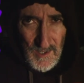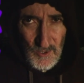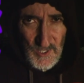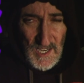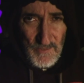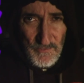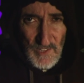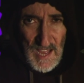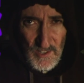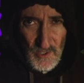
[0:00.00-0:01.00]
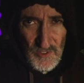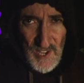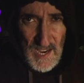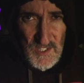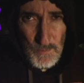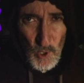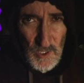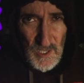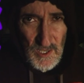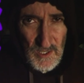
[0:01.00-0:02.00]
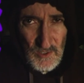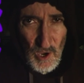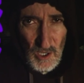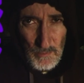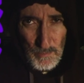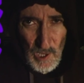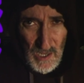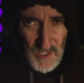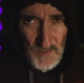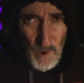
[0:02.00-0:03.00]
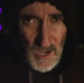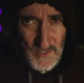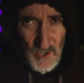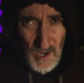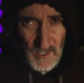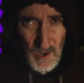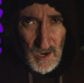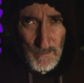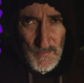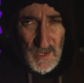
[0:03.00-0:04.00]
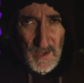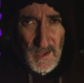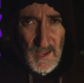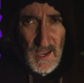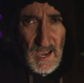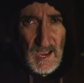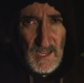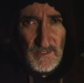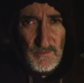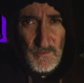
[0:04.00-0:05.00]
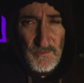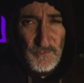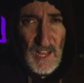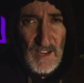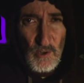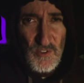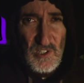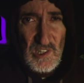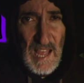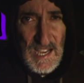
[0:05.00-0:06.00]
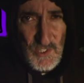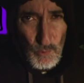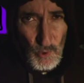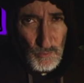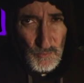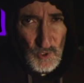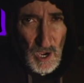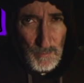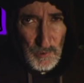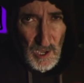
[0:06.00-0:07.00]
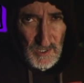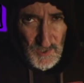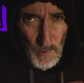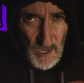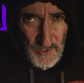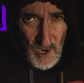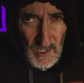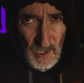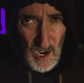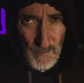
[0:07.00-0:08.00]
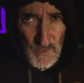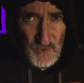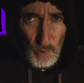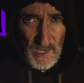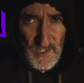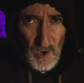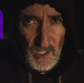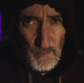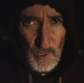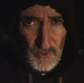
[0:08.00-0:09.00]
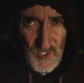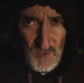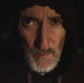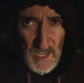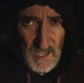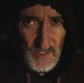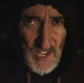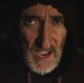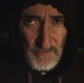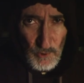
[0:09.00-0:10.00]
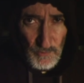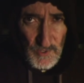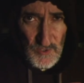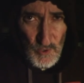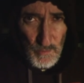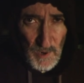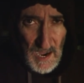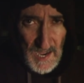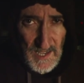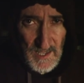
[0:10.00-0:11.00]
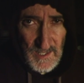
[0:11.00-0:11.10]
Okay, flatearthtextbook.blogspot.com and flatearthclassroom.blogspot.com is where I talk about the spin and the F over 2 pi.